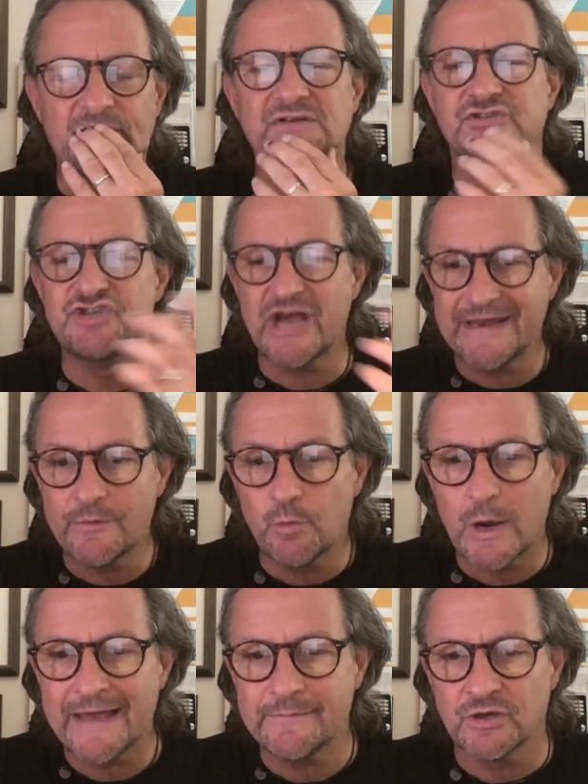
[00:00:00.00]
Jenny
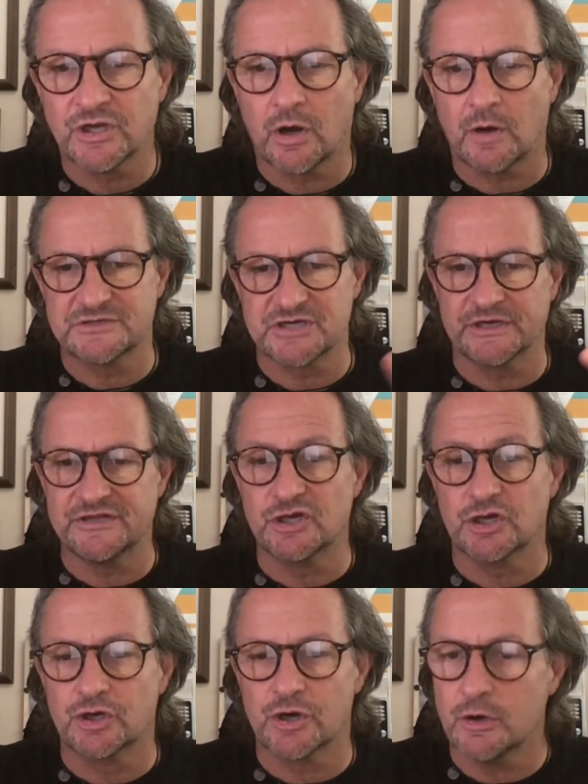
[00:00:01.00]
Wainman hopped on in
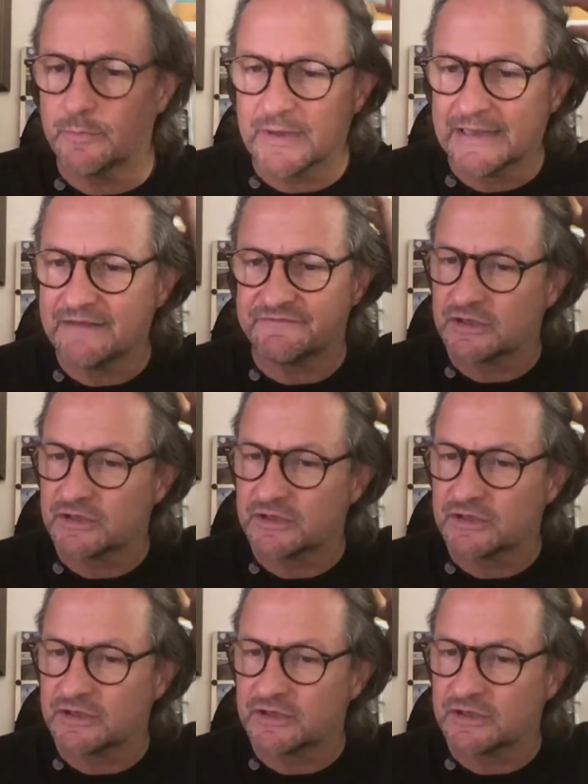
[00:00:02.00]
the group and left a